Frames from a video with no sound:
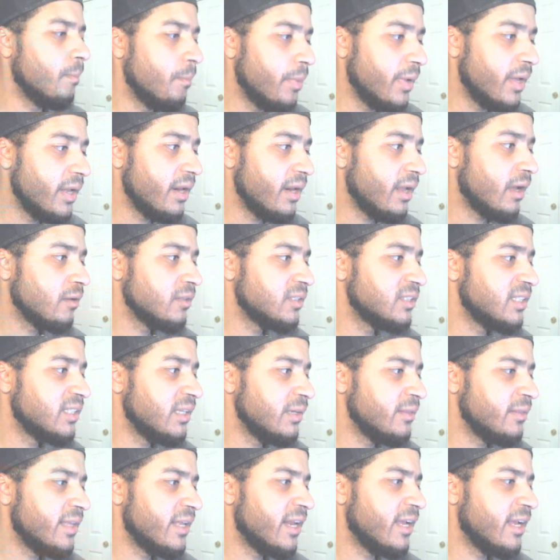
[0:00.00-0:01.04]
But I'll
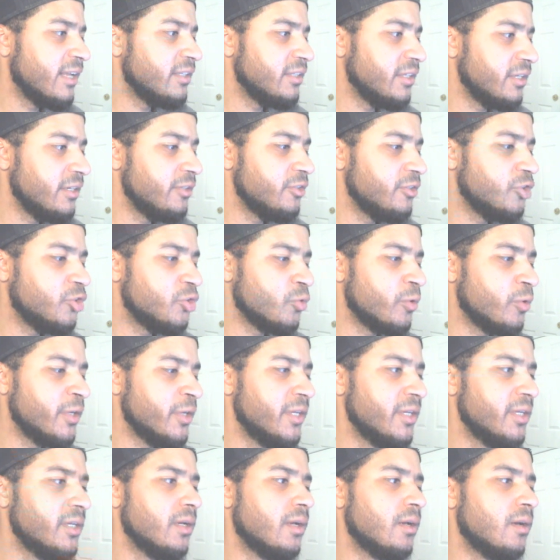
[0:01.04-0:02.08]
say that I did enjoy
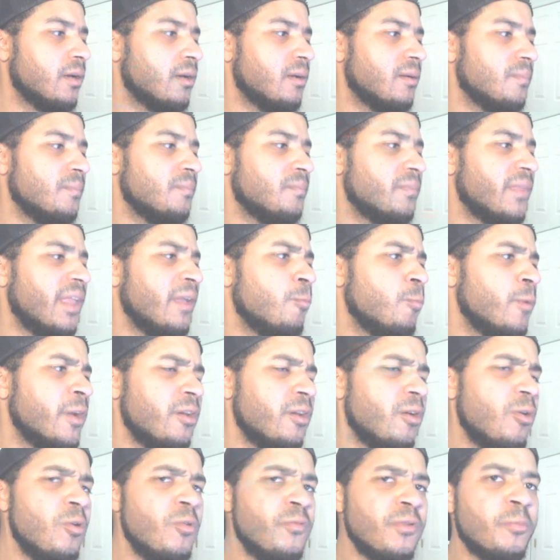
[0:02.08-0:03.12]
it. They went
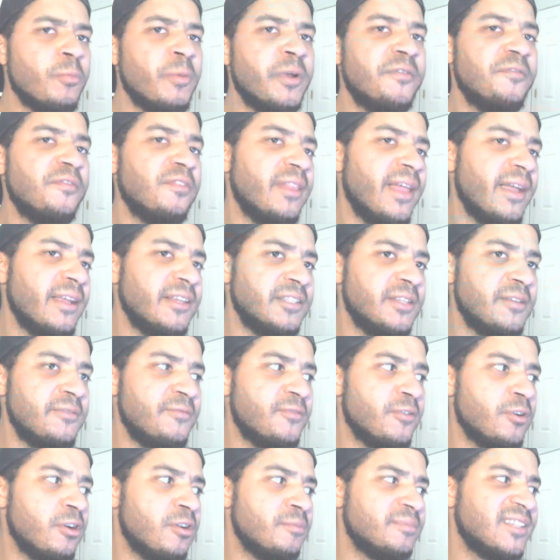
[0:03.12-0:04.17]
over reflexive
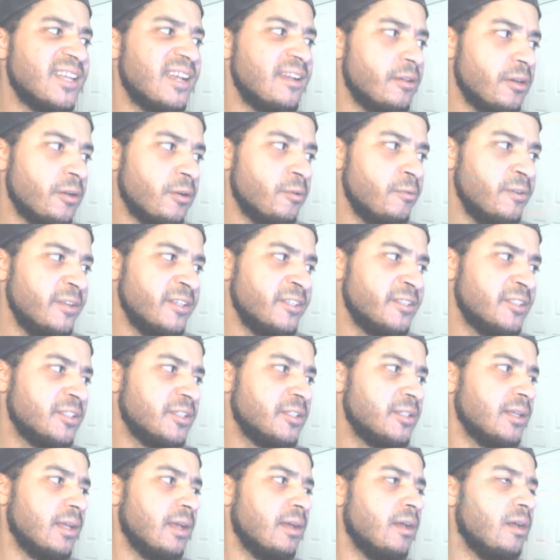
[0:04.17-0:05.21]
verbs, I
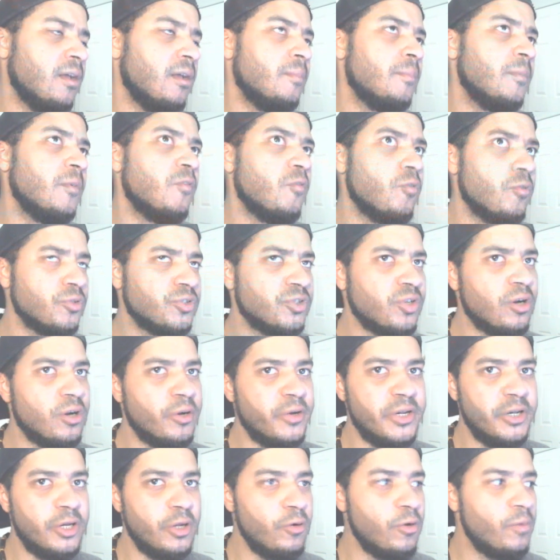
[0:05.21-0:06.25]
noticed. Of course, I
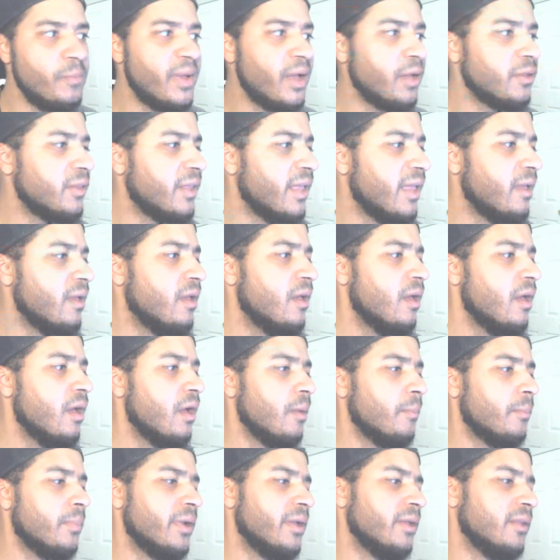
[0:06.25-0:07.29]
already know about that,
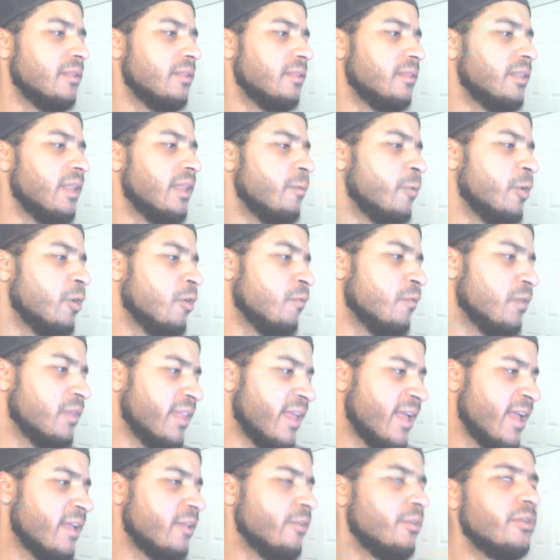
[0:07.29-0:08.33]
but they went over
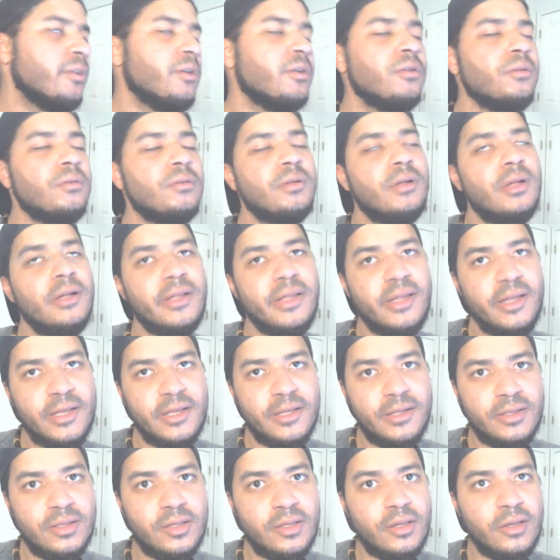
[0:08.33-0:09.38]
that, you know,
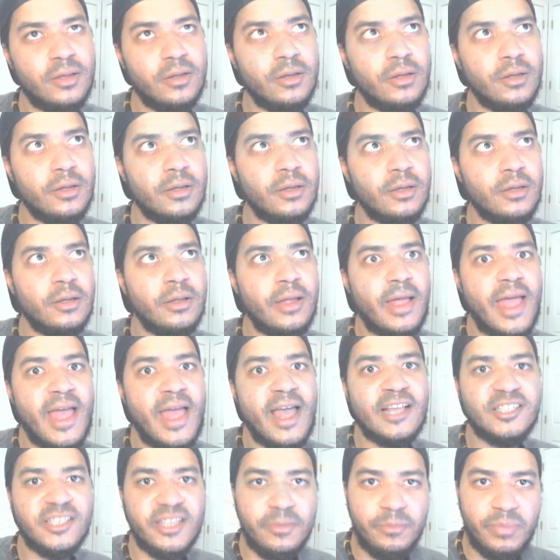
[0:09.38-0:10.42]
again,
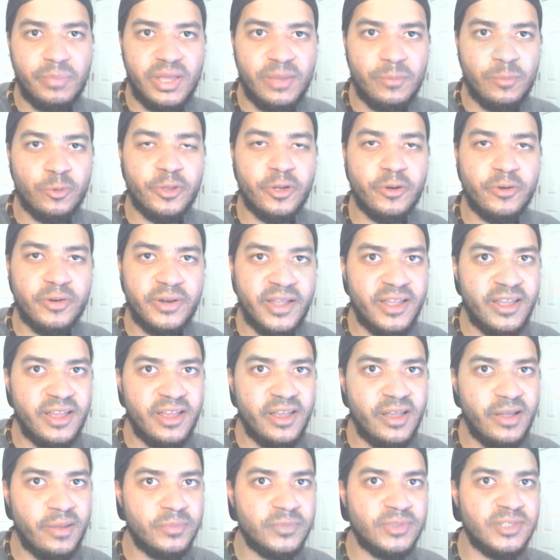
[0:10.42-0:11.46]
asking people their
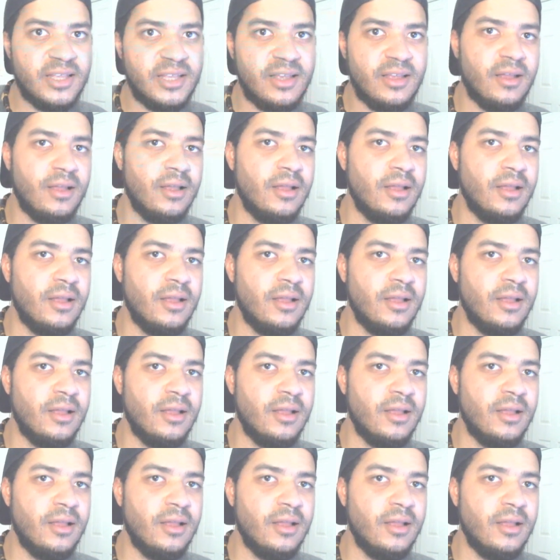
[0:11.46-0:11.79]
names,